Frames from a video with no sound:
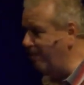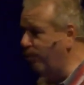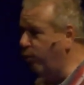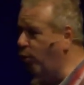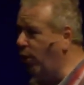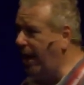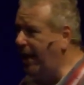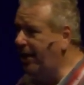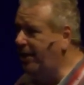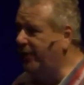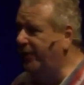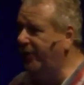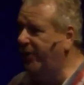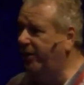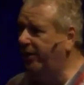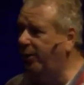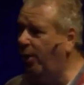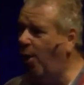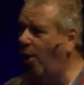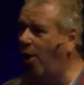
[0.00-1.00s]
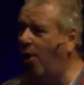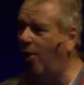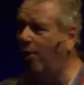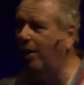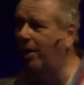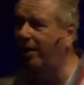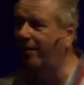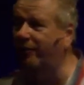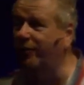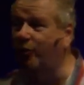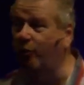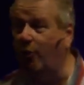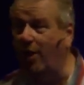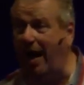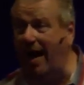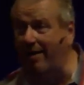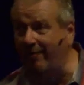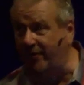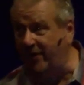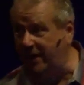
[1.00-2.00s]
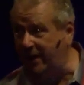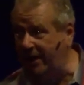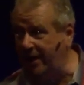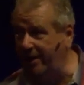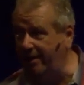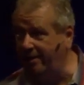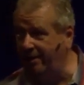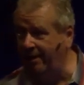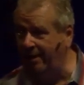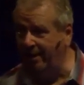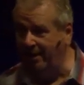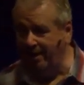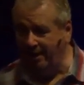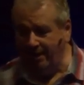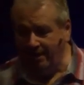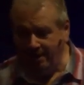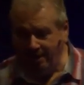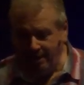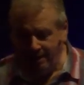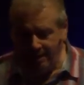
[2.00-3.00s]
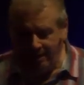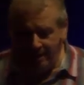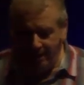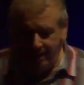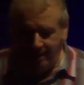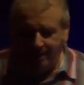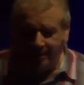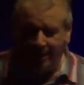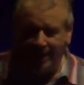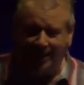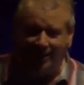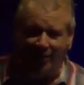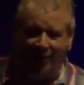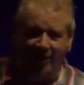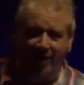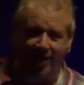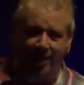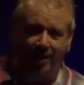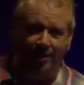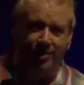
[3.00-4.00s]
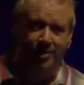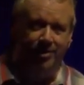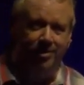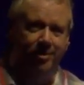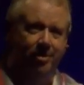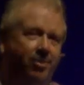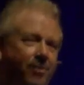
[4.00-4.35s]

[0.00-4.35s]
break the law of gravity, like this,